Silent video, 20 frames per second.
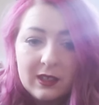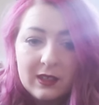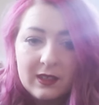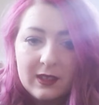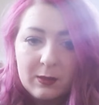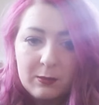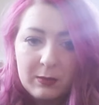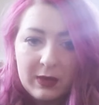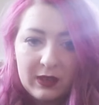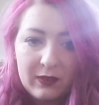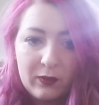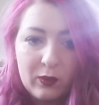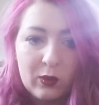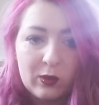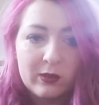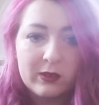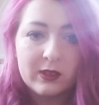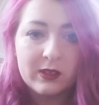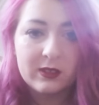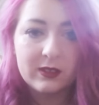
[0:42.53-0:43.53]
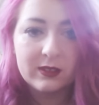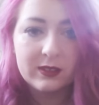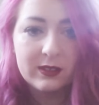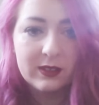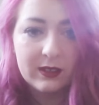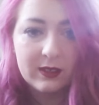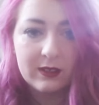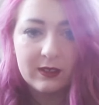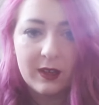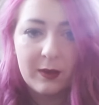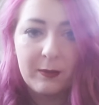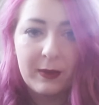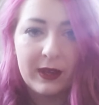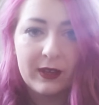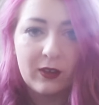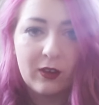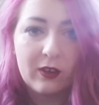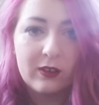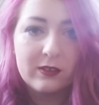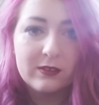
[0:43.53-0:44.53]
That may fall. It may
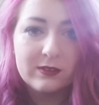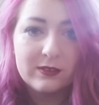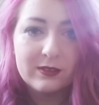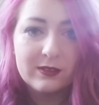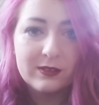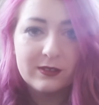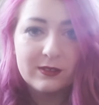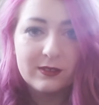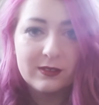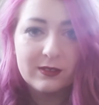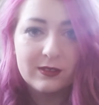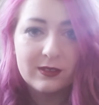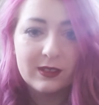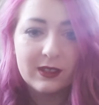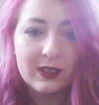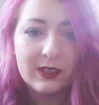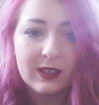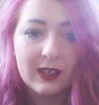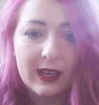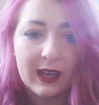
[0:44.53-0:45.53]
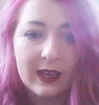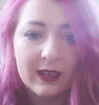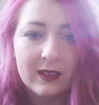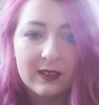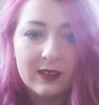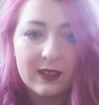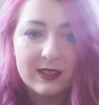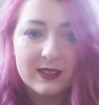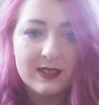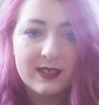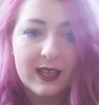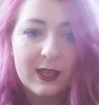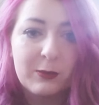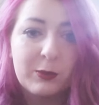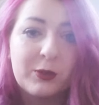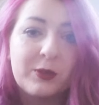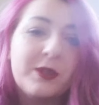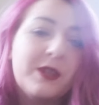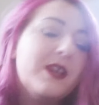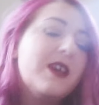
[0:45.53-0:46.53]
not. Okay, that's
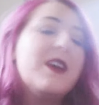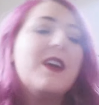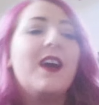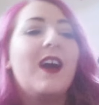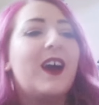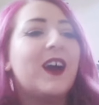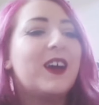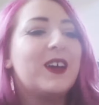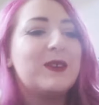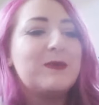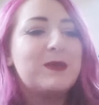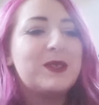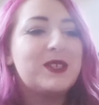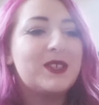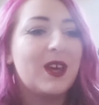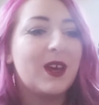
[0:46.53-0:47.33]
stable. I've